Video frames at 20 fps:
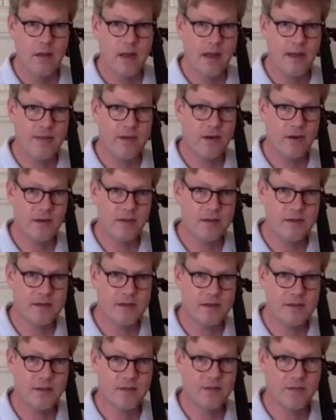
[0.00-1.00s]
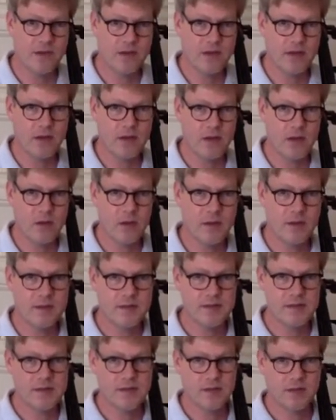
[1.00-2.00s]
Hi there, this little video
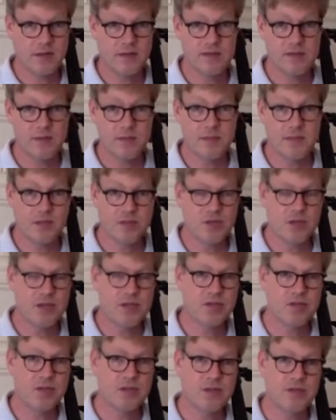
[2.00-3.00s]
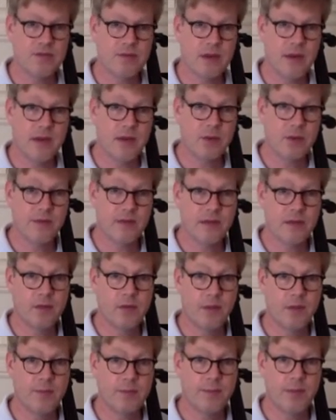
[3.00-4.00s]
is to give some suggestions for how to
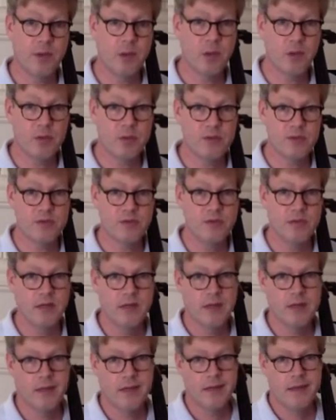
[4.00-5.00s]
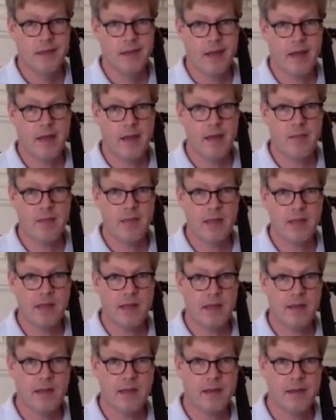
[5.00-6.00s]
evaluate bows. I'm
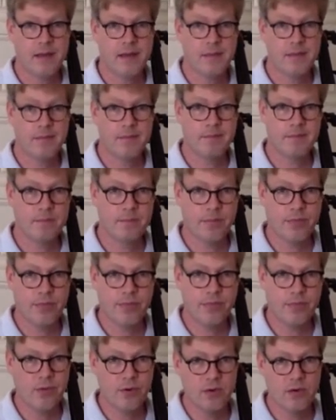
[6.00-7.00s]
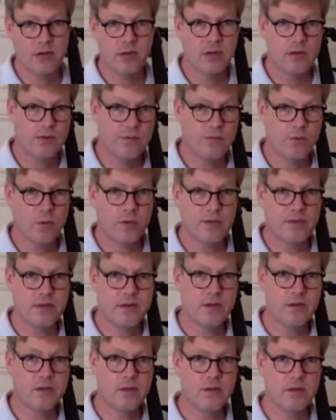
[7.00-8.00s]
a third year, fourth
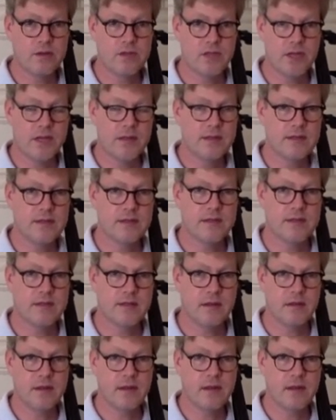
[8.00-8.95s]
year cellist,